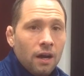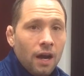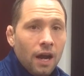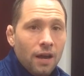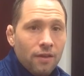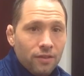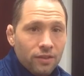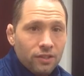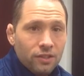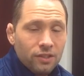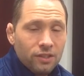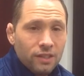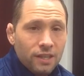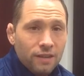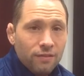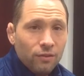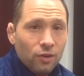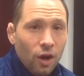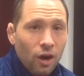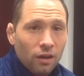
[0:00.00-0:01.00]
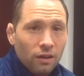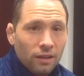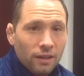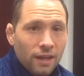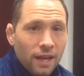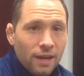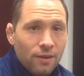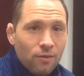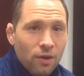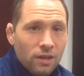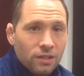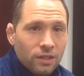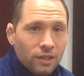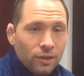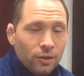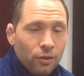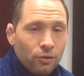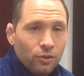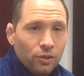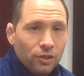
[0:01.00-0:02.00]
Hi, this is Steve Garland, head
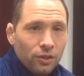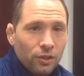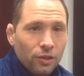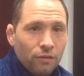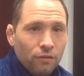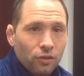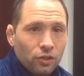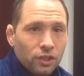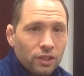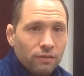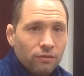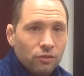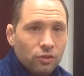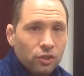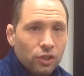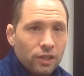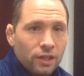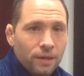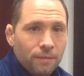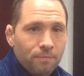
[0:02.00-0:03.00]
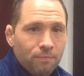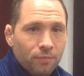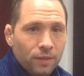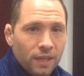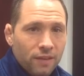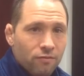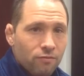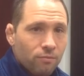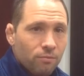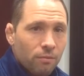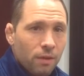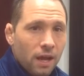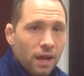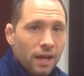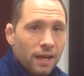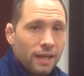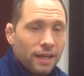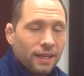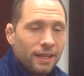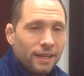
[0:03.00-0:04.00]
wrestling coach at the University of Virginia, giving
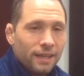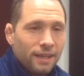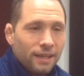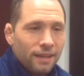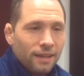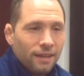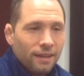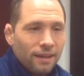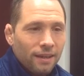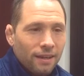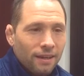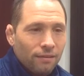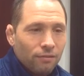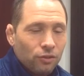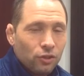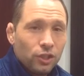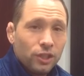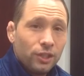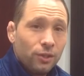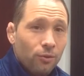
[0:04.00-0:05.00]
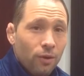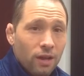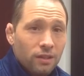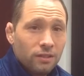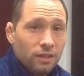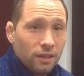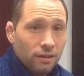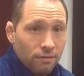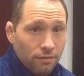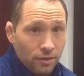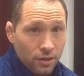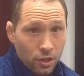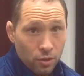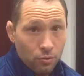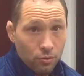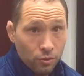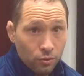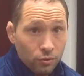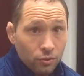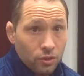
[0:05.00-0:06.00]
my Virginia Wrestling
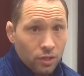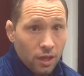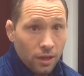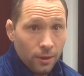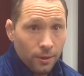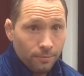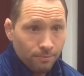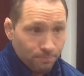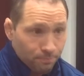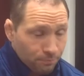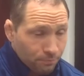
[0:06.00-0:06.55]
video newsletter.